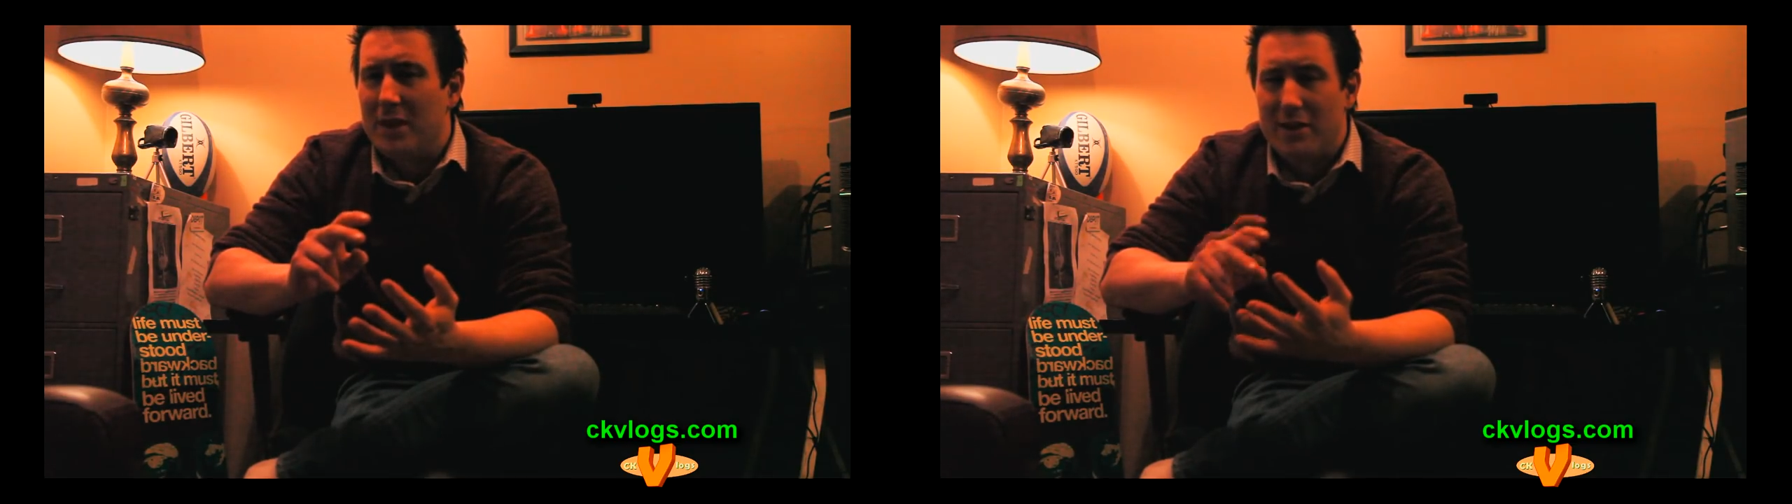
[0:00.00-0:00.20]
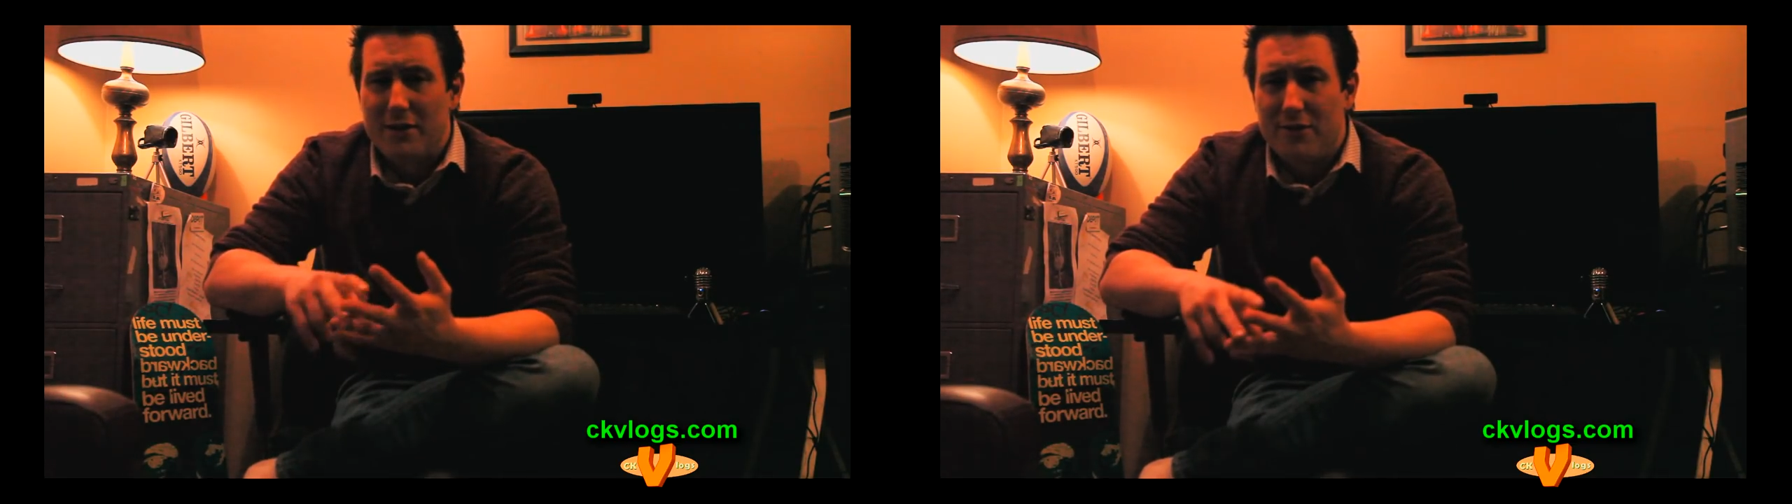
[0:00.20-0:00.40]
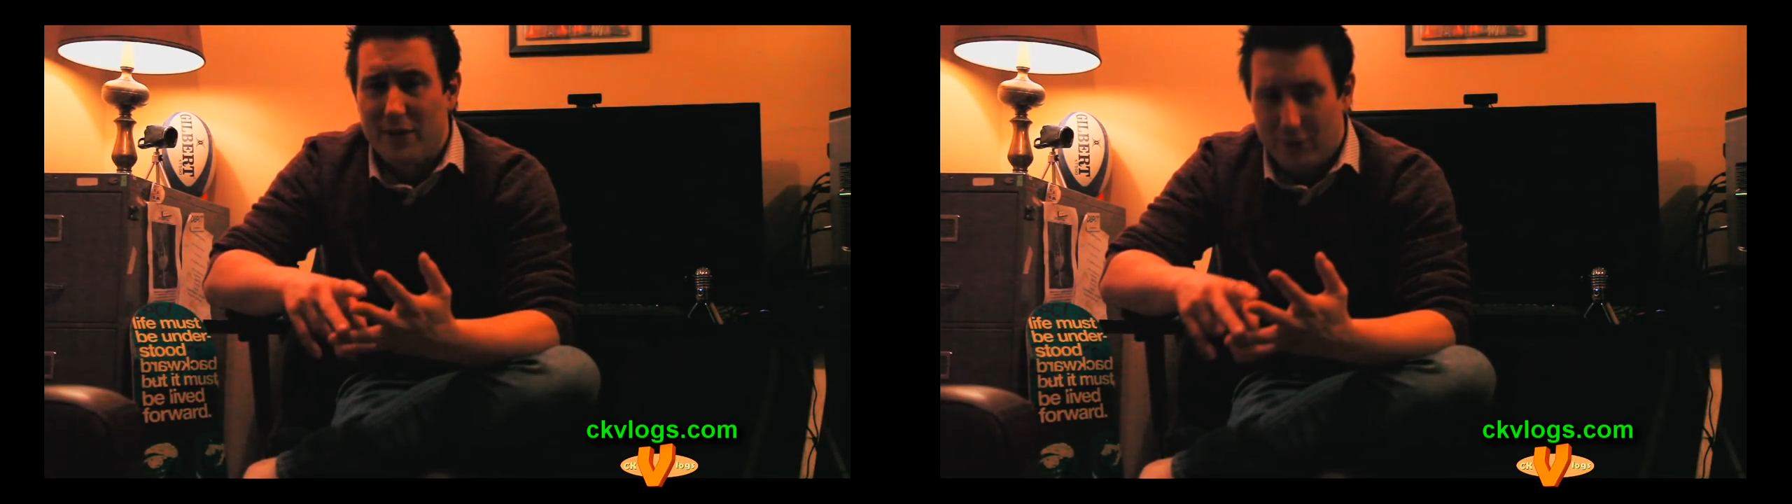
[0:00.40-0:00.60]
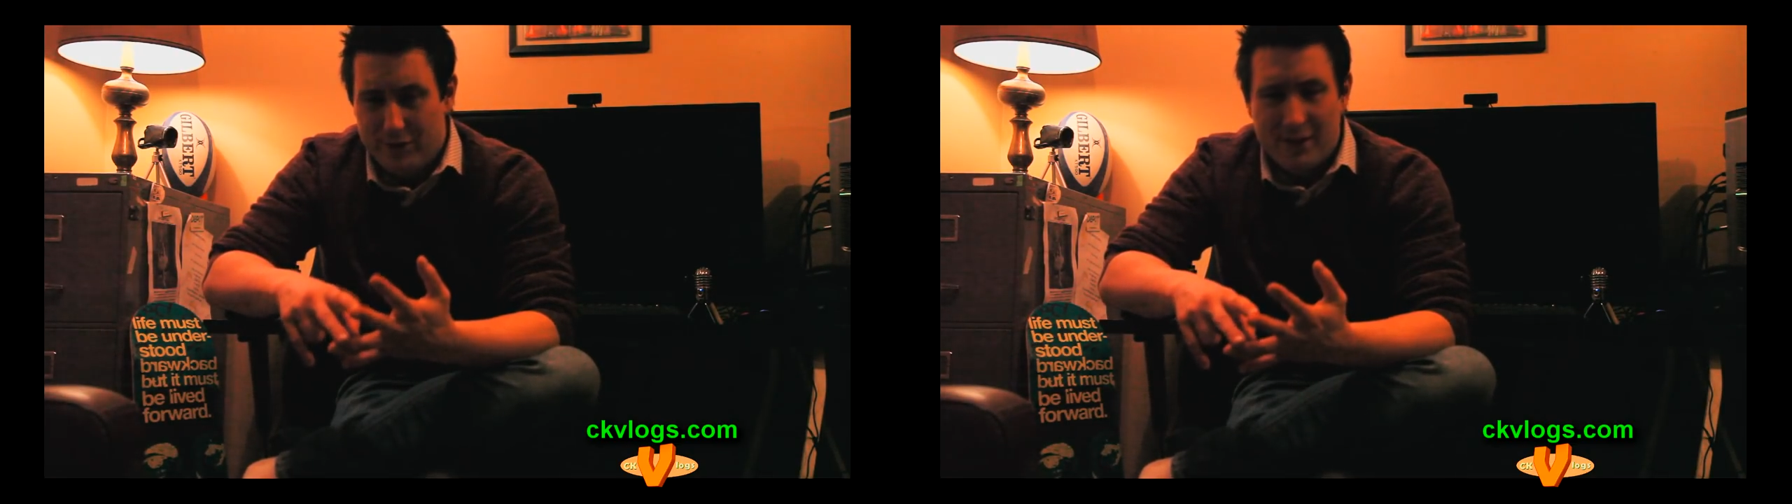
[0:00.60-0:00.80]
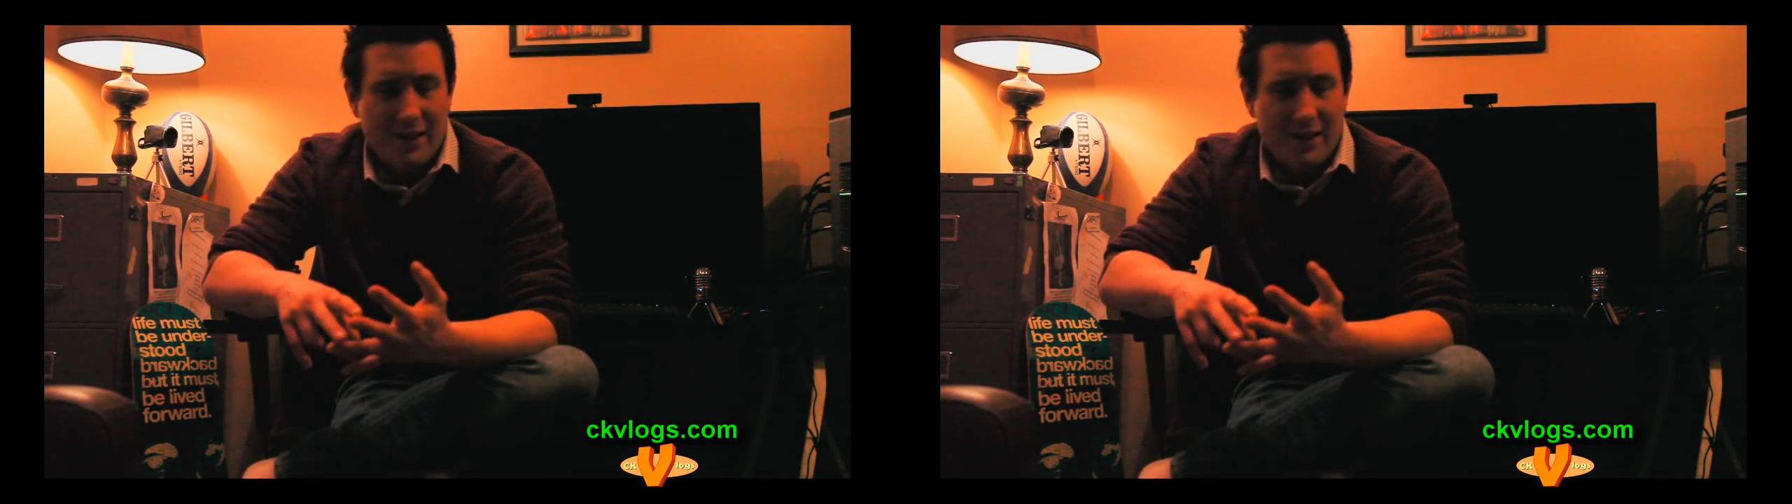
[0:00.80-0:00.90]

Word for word: in the field,